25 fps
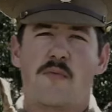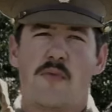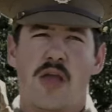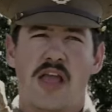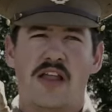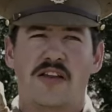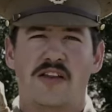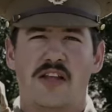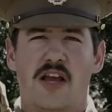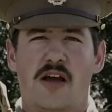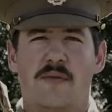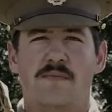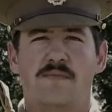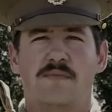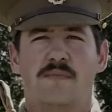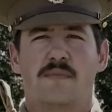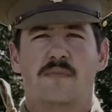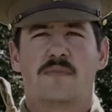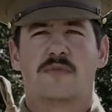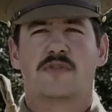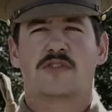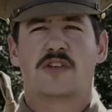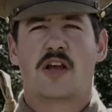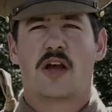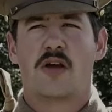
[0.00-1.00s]
India.
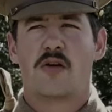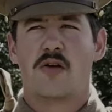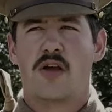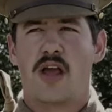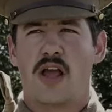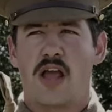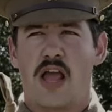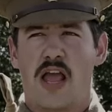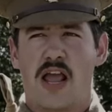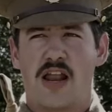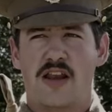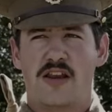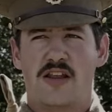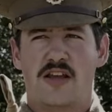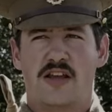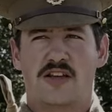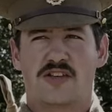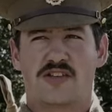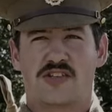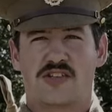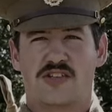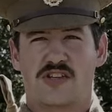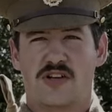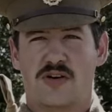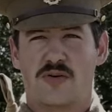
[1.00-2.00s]
So India
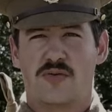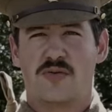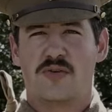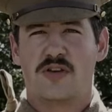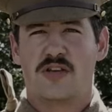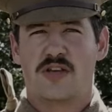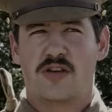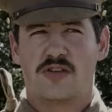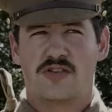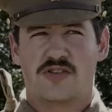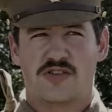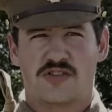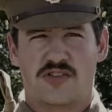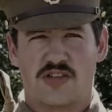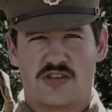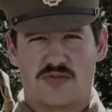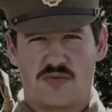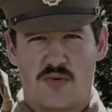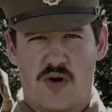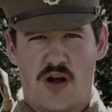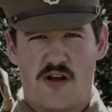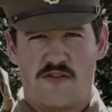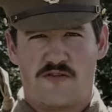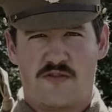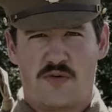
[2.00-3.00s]
still uses this
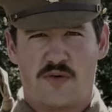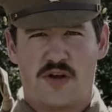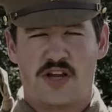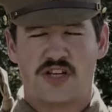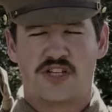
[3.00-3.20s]
rifle.